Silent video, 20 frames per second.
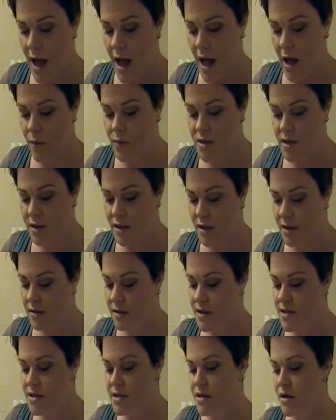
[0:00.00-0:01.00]
I was a little
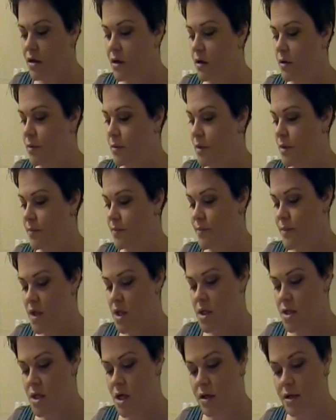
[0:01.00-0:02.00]
disturbed
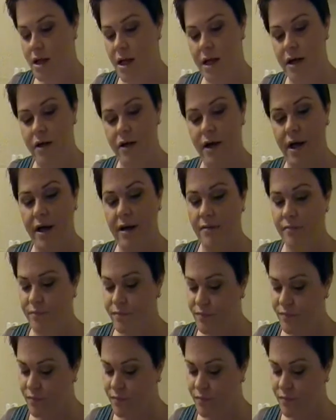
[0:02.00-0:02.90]
because on the internet